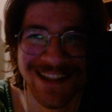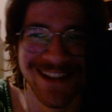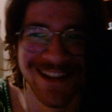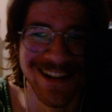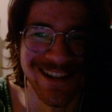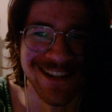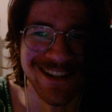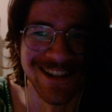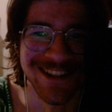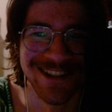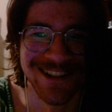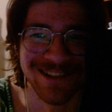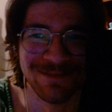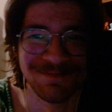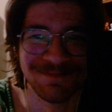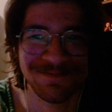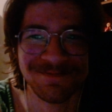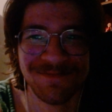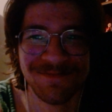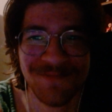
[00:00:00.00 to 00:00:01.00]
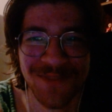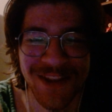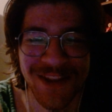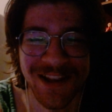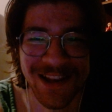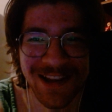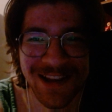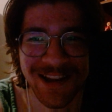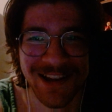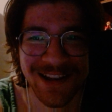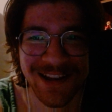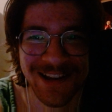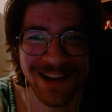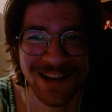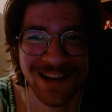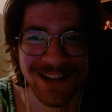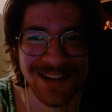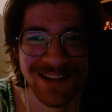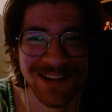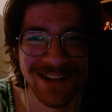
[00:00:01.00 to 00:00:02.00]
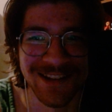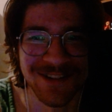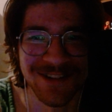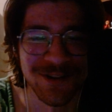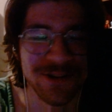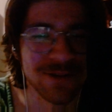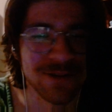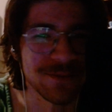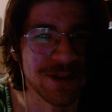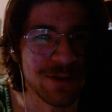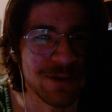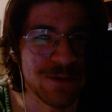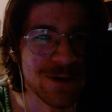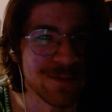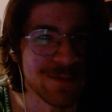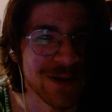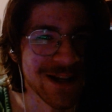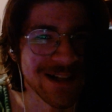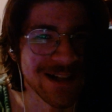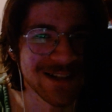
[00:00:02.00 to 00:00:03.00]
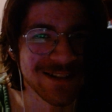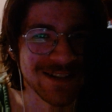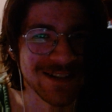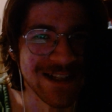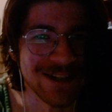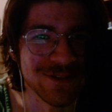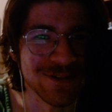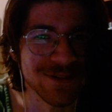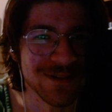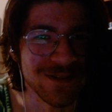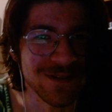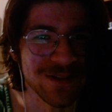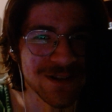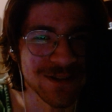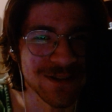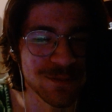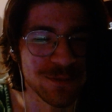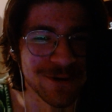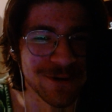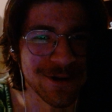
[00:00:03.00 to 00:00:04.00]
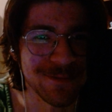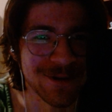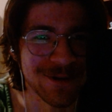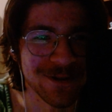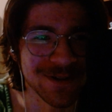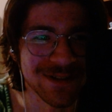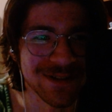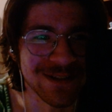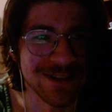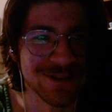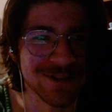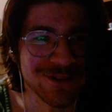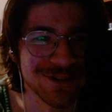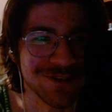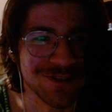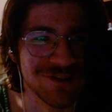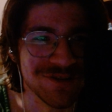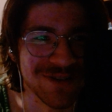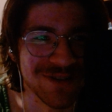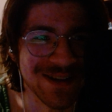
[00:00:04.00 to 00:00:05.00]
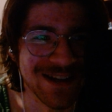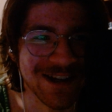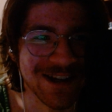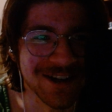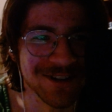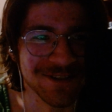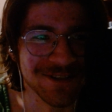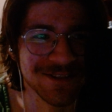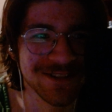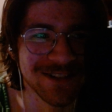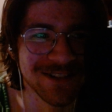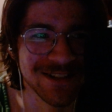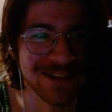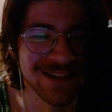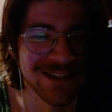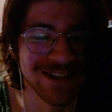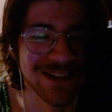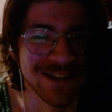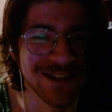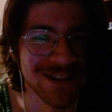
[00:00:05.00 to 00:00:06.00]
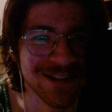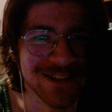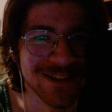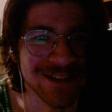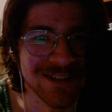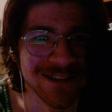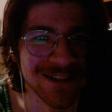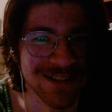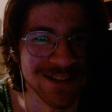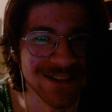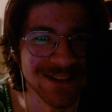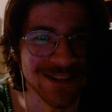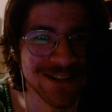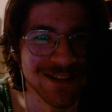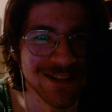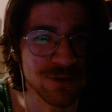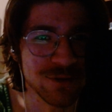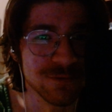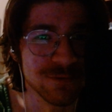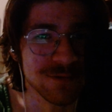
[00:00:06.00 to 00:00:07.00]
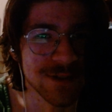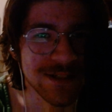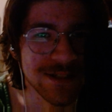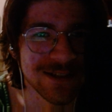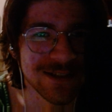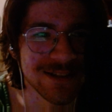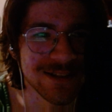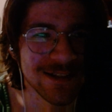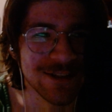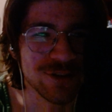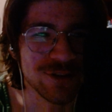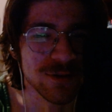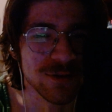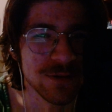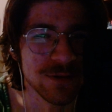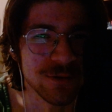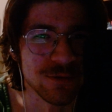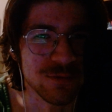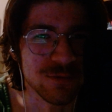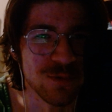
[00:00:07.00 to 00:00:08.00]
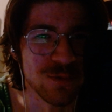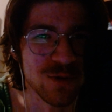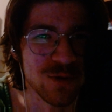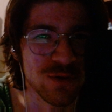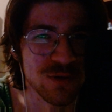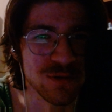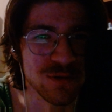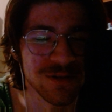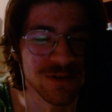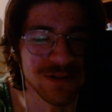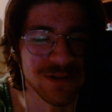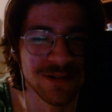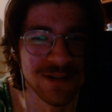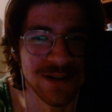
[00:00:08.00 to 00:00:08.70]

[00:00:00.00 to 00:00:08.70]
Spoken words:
Um, I hope they bring back like all the lost Primarchs and they just duke it out in a great eternal war.